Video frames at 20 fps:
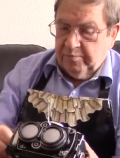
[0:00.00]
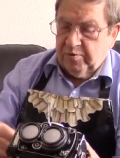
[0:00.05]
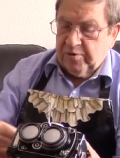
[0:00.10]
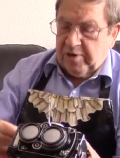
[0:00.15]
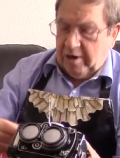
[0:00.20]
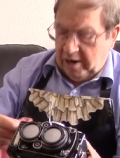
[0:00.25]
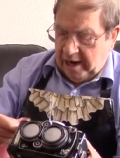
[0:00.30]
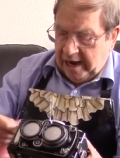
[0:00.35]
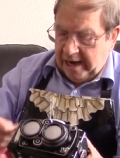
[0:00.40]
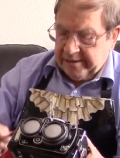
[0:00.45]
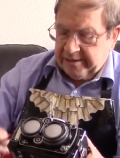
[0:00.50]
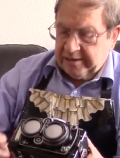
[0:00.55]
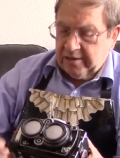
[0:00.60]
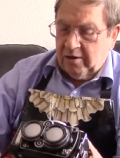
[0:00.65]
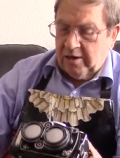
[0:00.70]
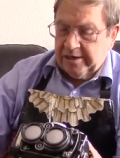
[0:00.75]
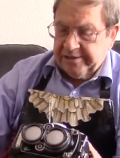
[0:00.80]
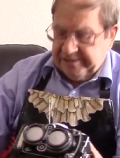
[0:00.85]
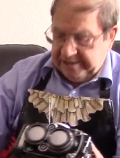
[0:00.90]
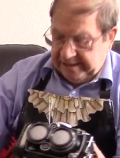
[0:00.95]
I had an
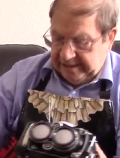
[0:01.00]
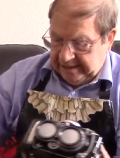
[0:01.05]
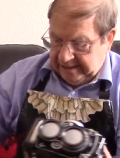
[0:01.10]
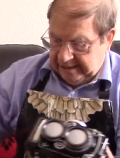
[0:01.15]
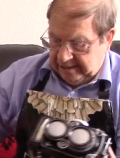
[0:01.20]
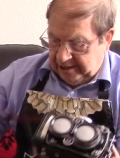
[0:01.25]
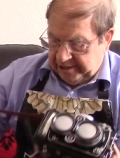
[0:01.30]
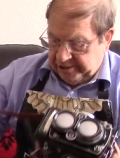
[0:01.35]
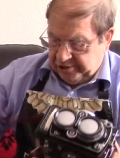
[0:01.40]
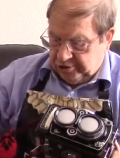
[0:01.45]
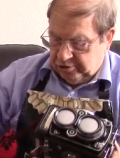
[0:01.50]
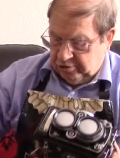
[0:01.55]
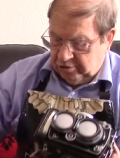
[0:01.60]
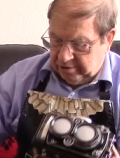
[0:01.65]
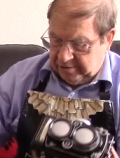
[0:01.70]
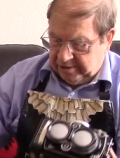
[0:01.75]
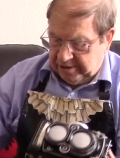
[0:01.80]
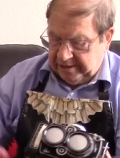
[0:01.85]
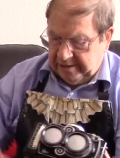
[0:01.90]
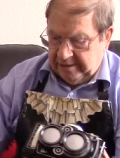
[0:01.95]
idea. I
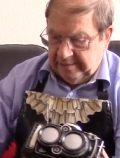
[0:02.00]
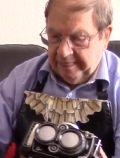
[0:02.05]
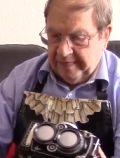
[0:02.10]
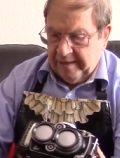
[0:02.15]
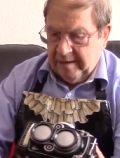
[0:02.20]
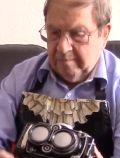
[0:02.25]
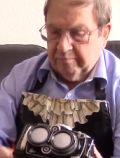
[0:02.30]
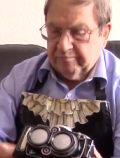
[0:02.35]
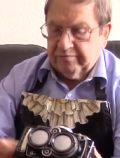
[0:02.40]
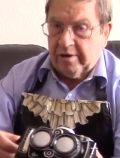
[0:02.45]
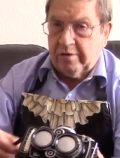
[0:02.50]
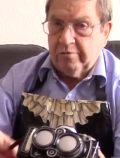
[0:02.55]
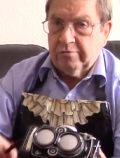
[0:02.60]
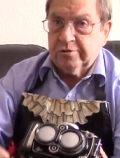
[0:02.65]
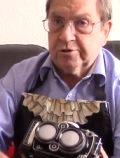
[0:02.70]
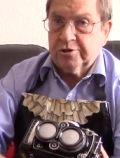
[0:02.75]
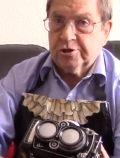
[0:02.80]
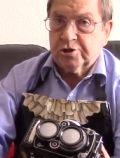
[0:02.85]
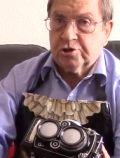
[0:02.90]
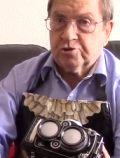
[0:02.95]
took the
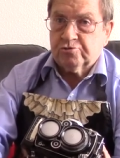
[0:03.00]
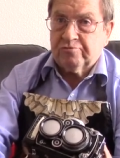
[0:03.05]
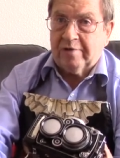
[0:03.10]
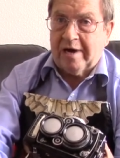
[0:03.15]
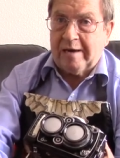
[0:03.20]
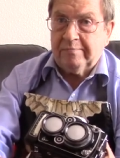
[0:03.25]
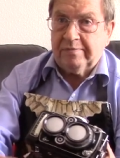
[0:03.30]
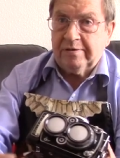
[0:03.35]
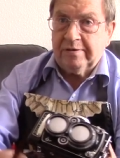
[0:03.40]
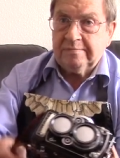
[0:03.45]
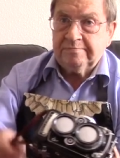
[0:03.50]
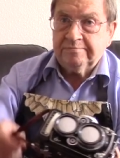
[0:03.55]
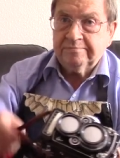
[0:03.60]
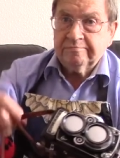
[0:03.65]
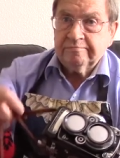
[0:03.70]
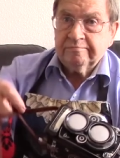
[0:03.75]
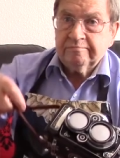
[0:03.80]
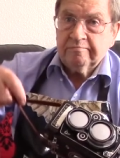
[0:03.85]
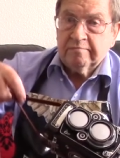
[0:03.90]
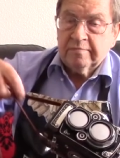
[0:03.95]
broken strap
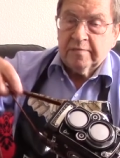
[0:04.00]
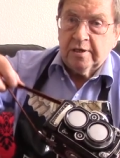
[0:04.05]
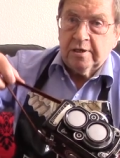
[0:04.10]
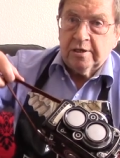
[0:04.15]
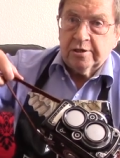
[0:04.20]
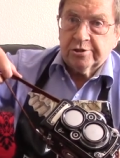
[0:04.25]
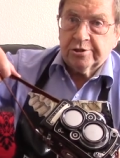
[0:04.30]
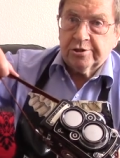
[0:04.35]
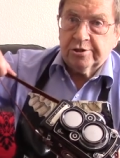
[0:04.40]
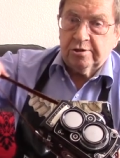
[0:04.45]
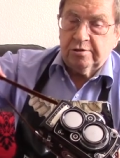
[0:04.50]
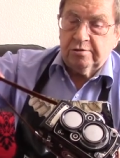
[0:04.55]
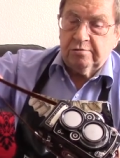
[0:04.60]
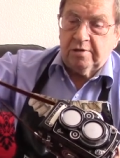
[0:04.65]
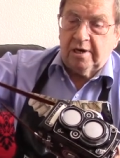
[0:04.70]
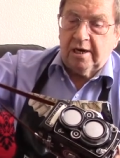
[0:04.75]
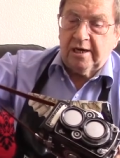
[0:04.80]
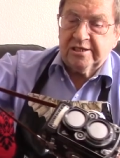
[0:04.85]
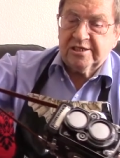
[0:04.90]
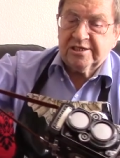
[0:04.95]

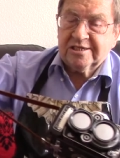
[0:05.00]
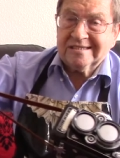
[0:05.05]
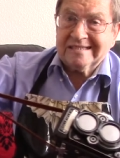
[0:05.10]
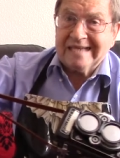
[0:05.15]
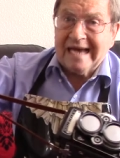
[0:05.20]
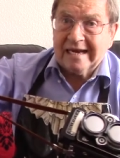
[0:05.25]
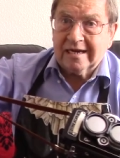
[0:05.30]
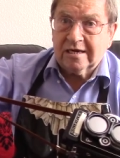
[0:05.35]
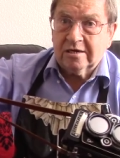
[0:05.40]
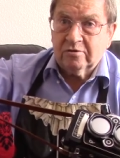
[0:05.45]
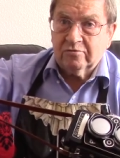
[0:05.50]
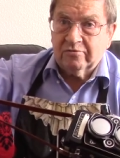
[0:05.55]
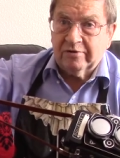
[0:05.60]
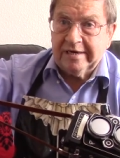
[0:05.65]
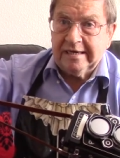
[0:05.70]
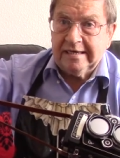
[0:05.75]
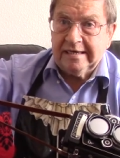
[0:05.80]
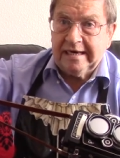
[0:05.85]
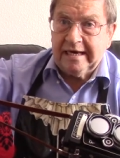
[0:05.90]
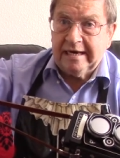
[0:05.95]
to a
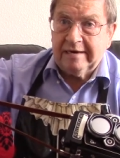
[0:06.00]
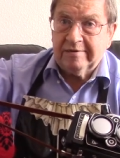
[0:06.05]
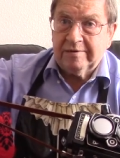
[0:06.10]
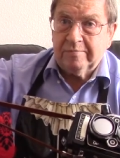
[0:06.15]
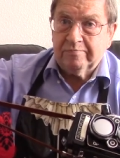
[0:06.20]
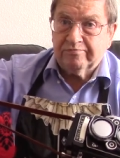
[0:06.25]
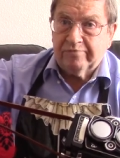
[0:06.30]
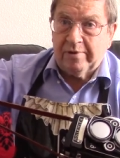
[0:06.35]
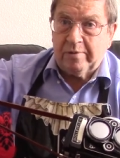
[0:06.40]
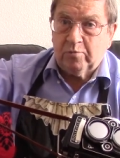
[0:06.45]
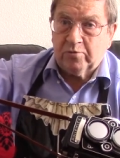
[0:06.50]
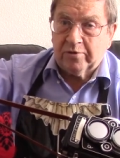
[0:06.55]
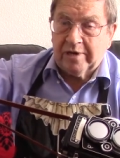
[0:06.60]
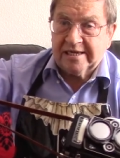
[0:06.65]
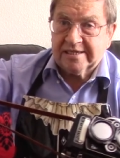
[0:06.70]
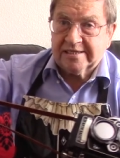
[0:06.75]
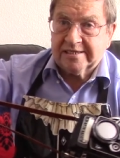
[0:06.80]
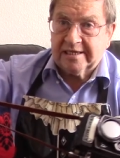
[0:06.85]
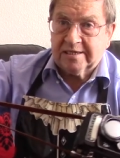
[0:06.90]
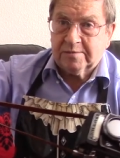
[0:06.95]
saddlery here in Brentwood,
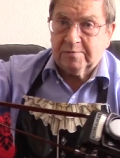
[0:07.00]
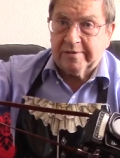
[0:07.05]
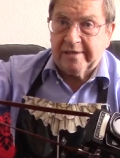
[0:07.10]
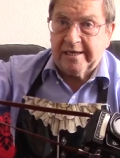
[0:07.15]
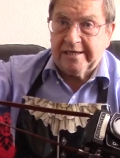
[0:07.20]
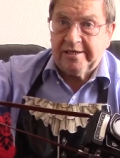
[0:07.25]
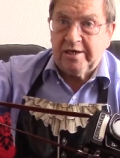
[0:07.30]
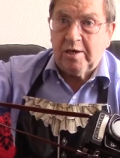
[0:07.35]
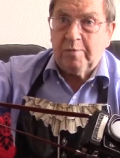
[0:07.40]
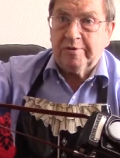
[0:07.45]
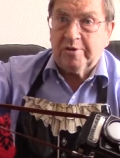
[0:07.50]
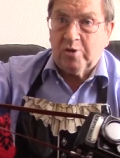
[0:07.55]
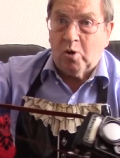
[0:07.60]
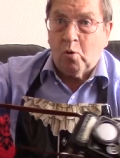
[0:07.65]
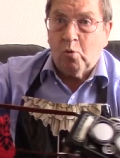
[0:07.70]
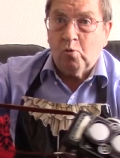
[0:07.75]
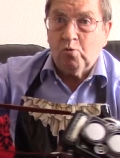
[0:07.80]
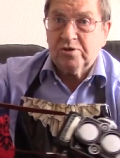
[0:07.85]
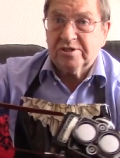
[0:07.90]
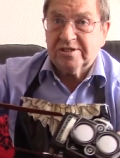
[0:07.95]
Essex, where they deal with
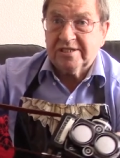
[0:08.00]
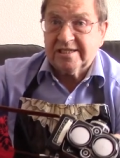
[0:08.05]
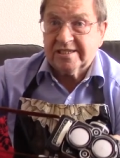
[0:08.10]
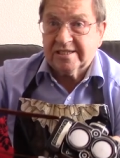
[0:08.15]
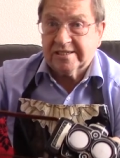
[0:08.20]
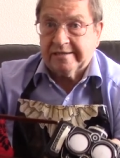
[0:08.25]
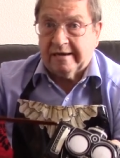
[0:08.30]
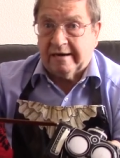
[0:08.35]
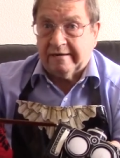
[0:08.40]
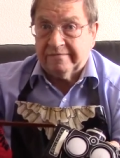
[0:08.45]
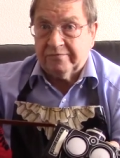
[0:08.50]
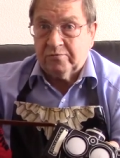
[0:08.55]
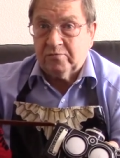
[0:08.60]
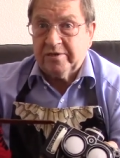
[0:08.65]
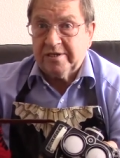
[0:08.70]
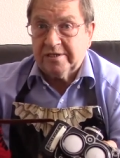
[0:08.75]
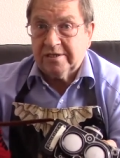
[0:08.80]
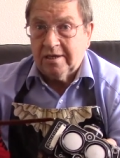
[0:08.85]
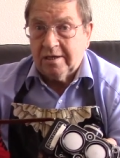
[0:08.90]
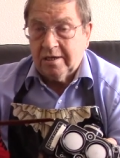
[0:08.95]
horsey stuff, all
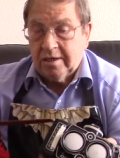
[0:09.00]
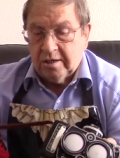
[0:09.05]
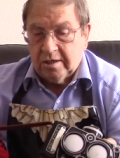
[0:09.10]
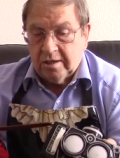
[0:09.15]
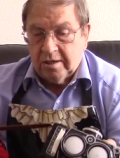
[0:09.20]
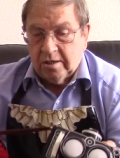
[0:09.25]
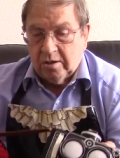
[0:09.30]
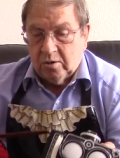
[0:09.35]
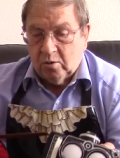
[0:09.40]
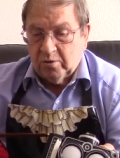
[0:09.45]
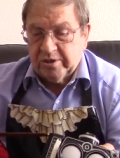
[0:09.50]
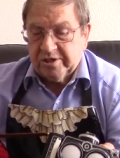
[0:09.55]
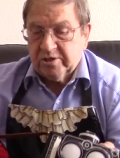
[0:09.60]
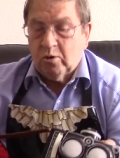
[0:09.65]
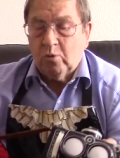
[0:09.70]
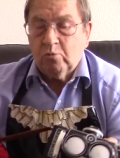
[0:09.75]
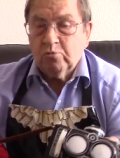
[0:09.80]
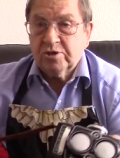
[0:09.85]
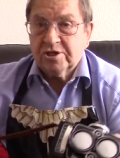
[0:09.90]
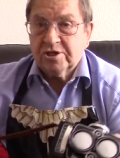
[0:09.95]
this, all this horse